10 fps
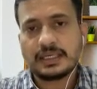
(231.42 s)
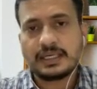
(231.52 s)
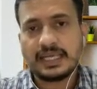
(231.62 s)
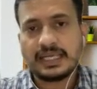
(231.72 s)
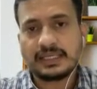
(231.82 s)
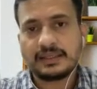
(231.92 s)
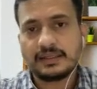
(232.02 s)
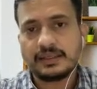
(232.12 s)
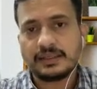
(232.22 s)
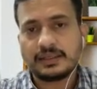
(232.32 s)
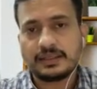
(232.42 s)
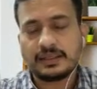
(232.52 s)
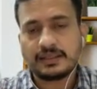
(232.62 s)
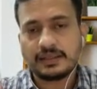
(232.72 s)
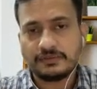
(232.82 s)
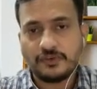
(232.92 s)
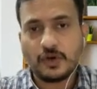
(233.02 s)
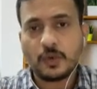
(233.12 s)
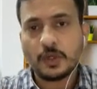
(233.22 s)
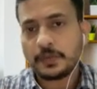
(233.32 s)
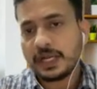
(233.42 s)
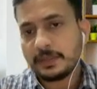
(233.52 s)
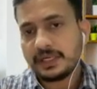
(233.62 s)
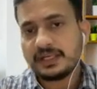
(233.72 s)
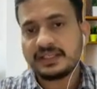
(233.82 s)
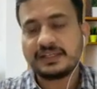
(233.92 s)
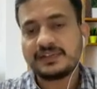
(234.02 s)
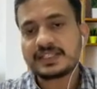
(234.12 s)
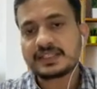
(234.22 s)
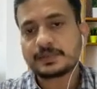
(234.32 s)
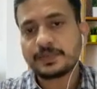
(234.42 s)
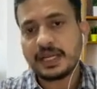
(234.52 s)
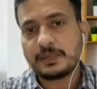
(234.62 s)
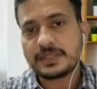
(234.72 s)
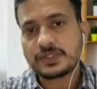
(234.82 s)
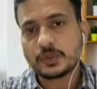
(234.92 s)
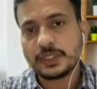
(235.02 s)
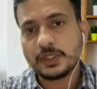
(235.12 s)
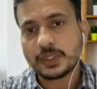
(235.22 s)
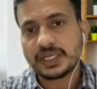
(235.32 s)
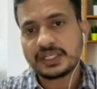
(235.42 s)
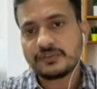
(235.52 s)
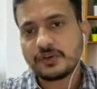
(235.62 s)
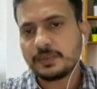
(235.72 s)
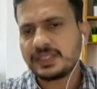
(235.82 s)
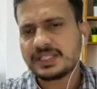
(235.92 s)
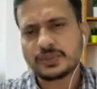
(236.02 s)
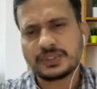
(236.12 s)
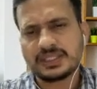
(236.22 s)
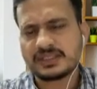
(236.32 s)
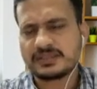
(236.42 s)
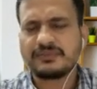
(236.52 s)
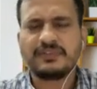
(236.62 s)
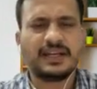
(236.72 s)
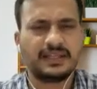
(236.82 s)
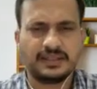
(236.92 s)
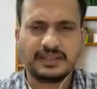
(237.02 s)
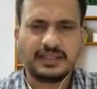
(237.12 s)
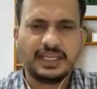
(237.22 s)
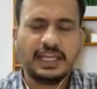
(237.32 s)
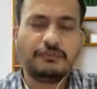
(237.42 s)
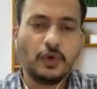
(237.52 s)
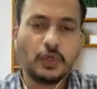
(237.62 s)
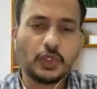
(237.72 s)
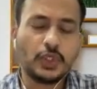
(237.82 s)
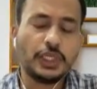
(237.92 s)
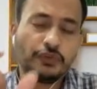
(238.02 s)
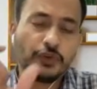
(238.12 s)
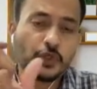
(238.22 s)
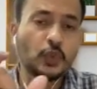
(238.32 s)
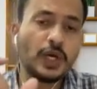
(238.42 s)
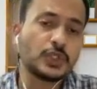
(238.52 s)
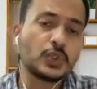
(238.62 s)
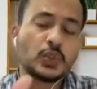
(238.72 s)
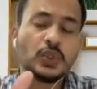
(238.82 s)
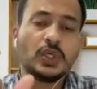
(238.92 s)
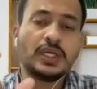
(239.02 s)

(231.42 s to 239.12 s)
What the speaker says: like the forward primer and the reverse primer, should be located from this to this. Fine. If you do want to